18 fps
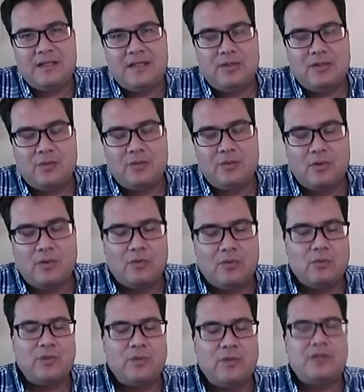know,
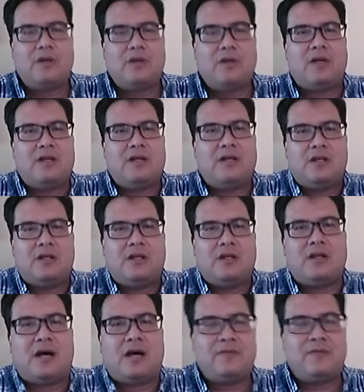when
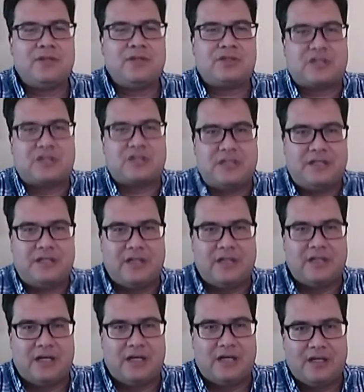obviously
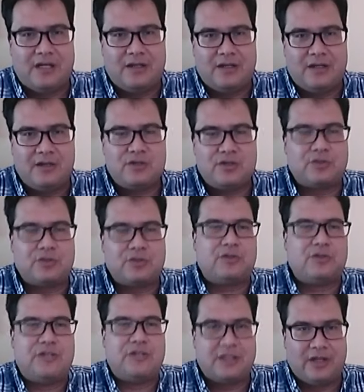uh,
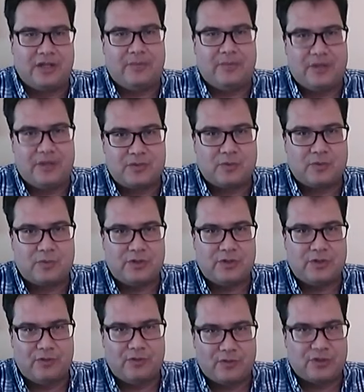children need limits when
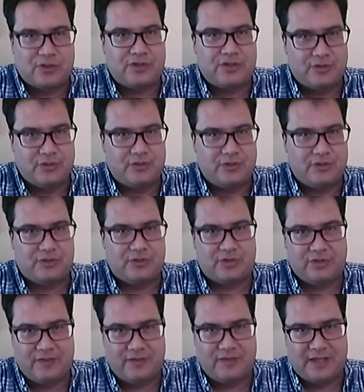you first introduce
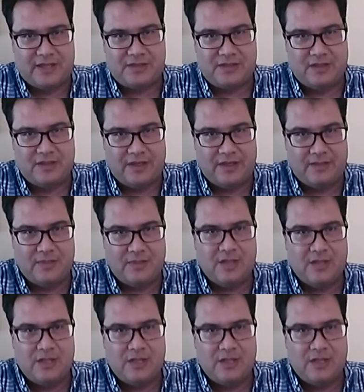the device to them.